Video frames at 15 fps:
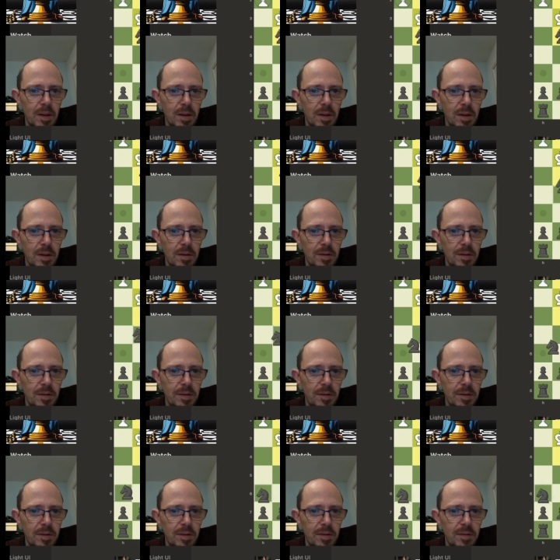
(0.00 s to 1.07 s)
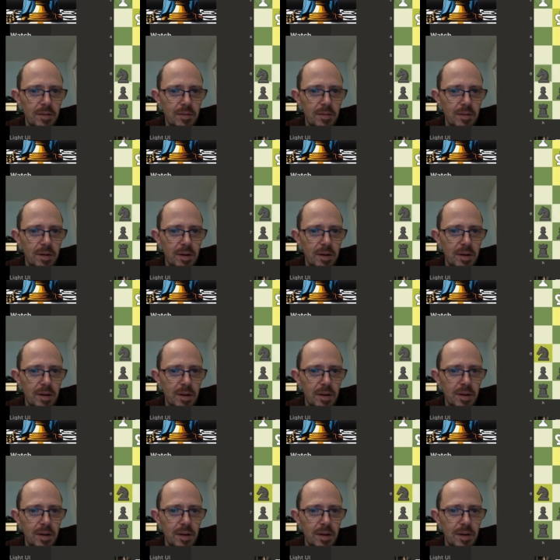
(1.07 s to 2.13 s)
Let's go to this square
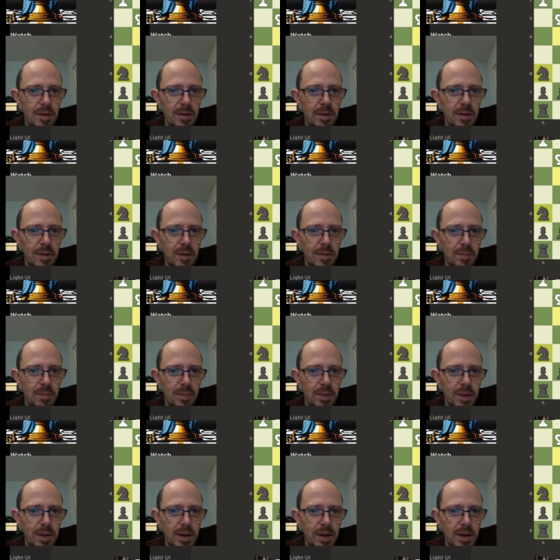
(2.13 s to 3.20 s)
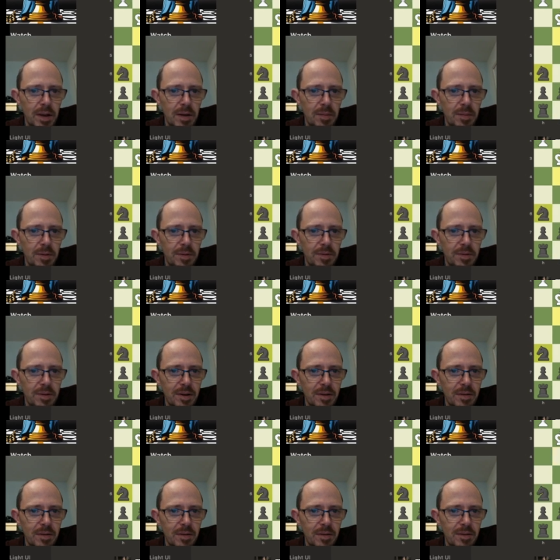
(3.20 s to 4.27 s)
here, allow me to attack
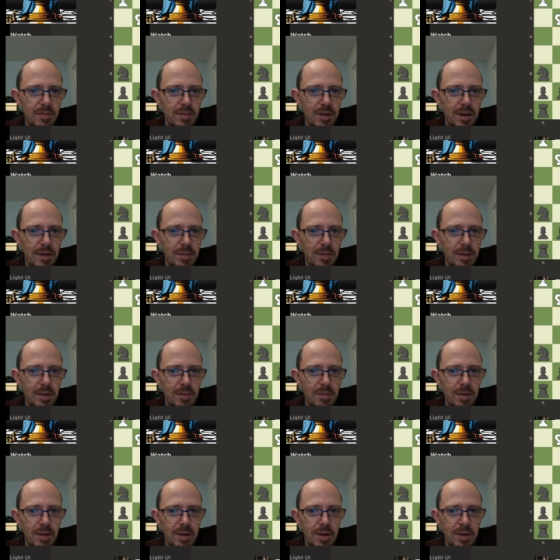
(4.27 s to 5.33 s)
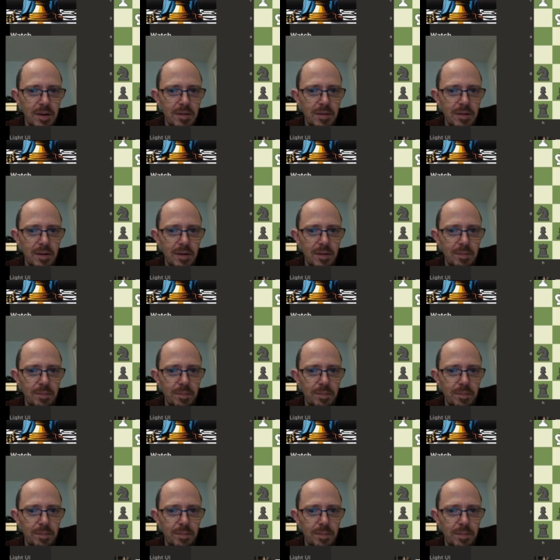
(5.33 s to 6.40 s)
on this file with the queen next time.
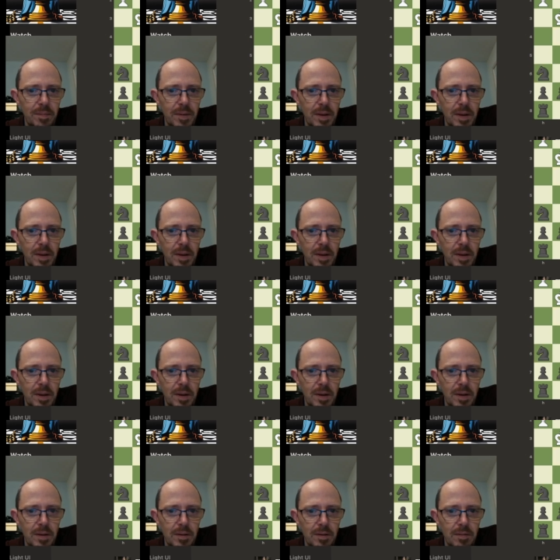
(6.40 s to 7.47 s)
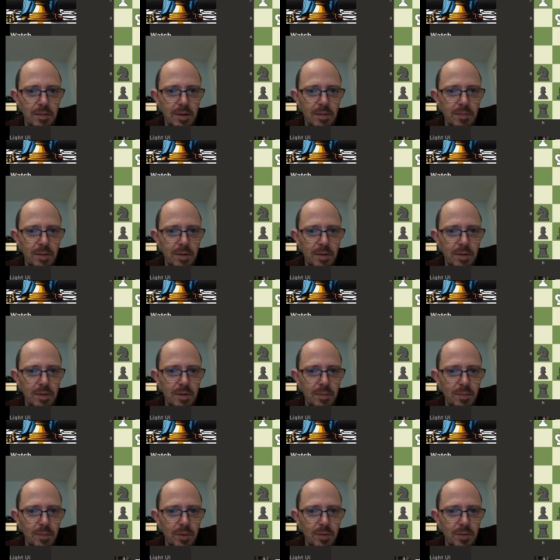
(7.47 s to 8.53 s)
So again, we can't
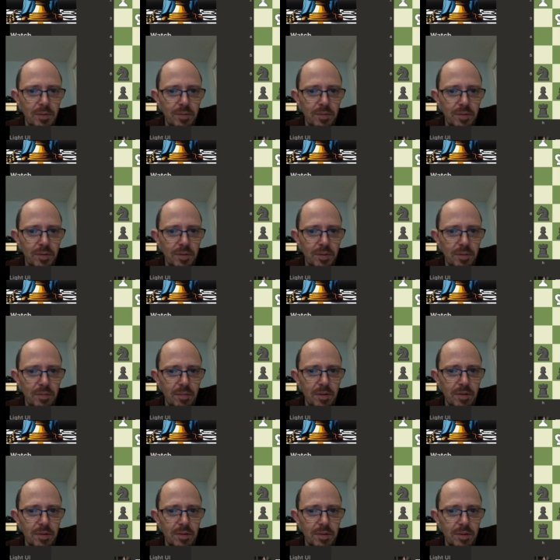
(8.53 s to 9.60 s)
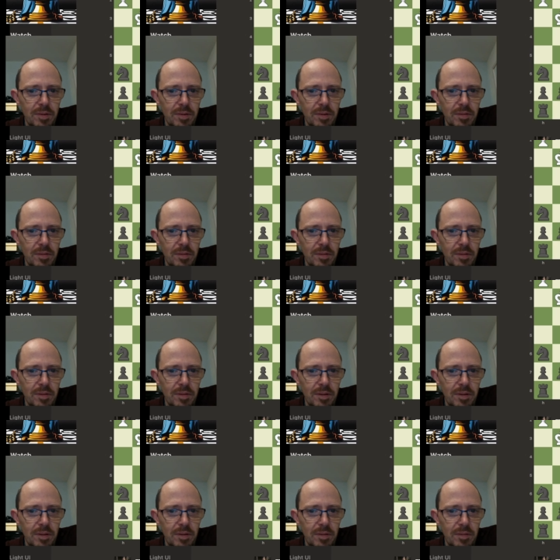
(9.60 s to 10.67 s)
move the rooks, so we've got to
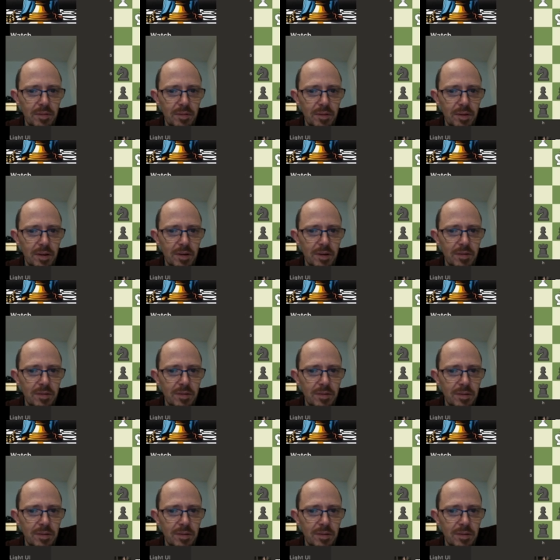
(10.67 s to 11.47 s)
do this.